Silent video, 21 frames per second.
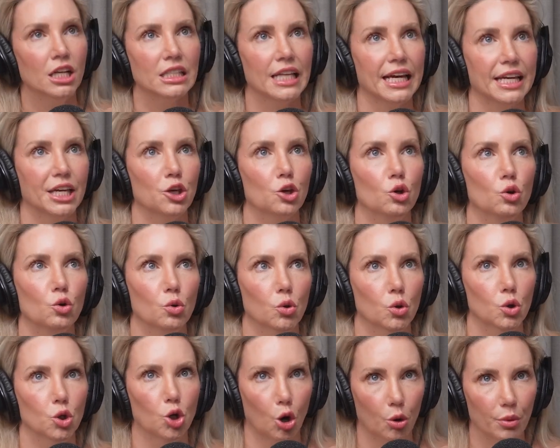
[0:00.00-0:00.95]
Like, you
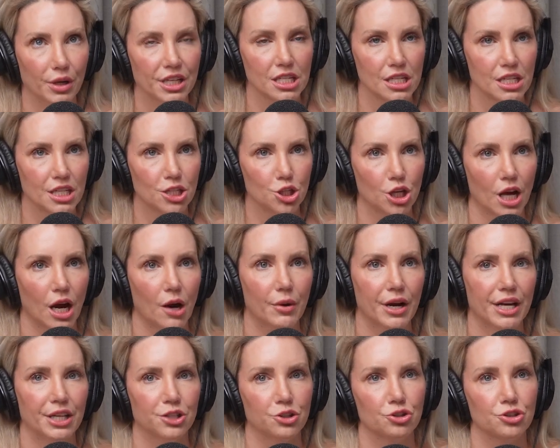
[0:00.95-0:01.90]
go into the
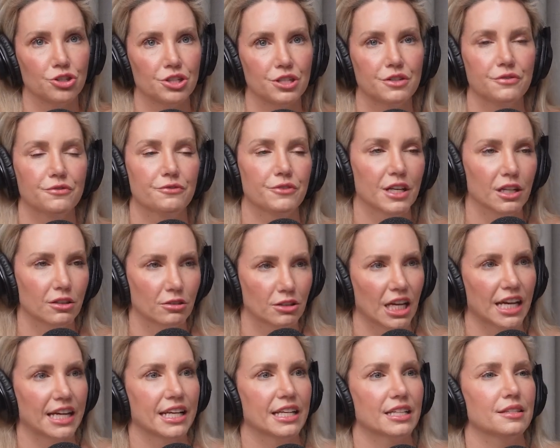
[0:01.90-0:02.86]
shower and you just feel
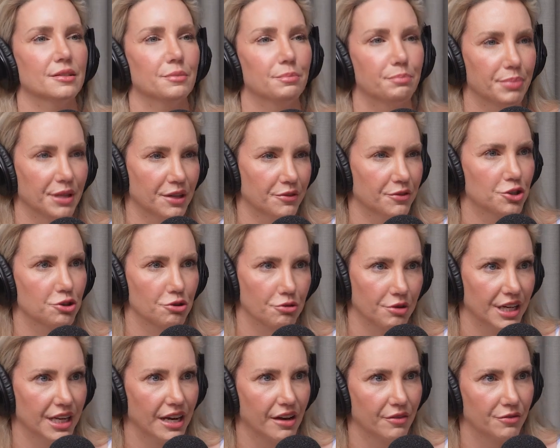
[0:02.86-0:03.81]
like it's a bit of a
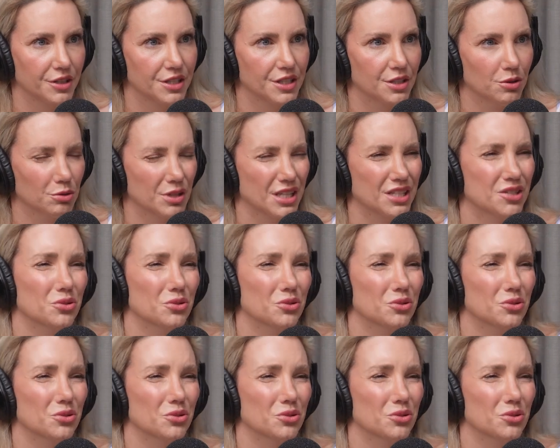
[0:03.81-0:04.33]
treat every single day.